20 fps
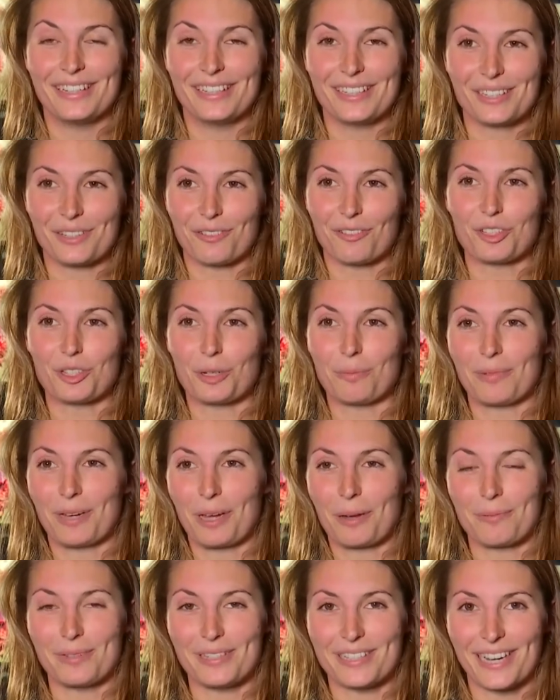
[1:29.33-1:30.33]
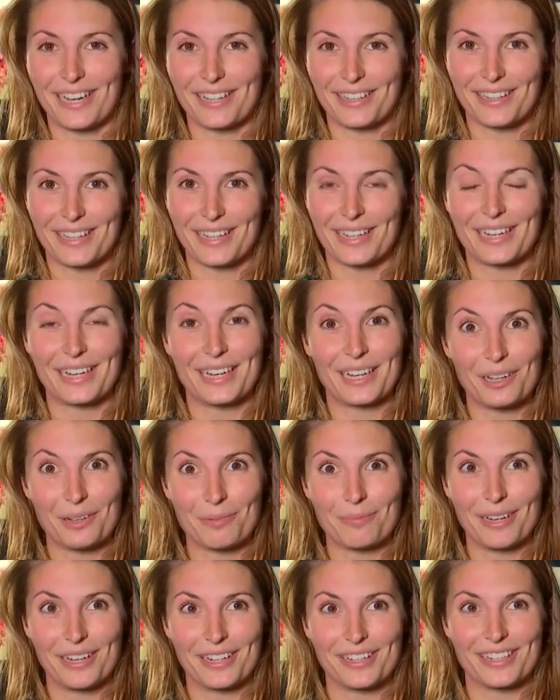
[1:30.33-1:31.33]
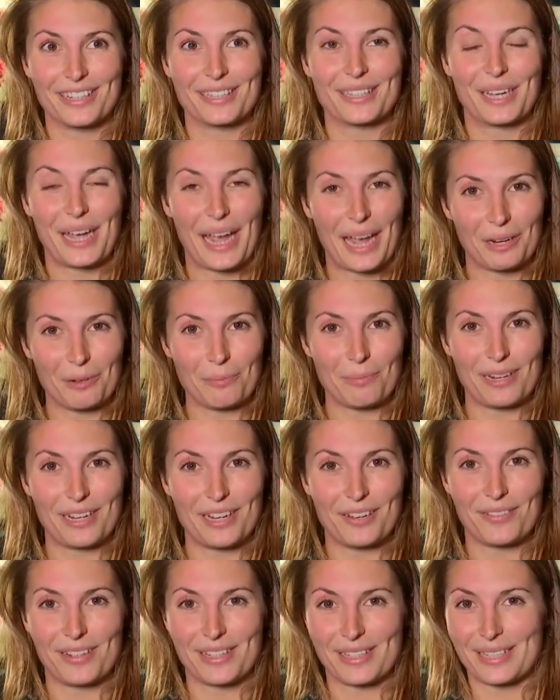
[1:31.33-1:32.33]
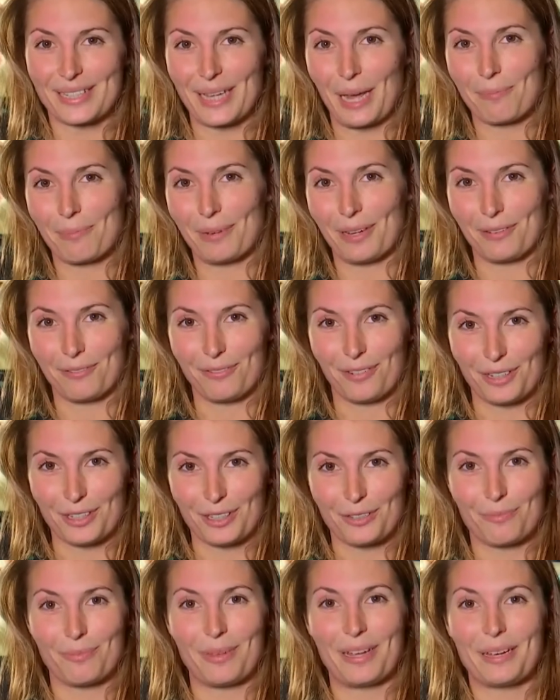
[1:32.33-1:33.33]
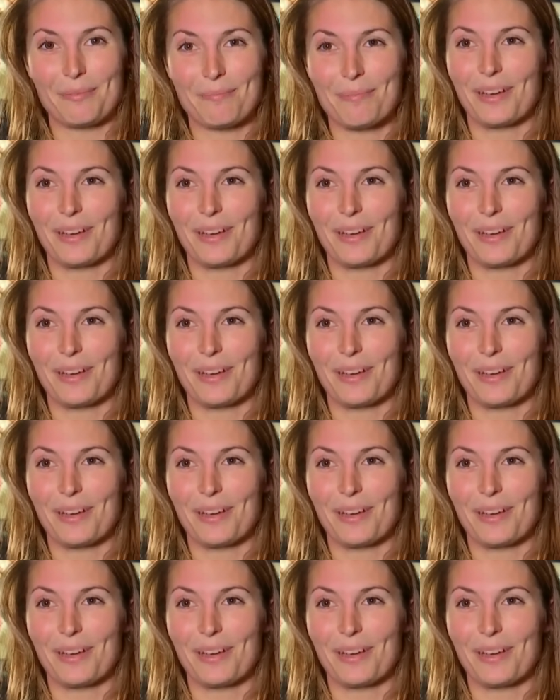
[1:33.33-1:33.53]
sort of jumping up and down thinking, oh my goodness, I cannot believe this is happening in front of me.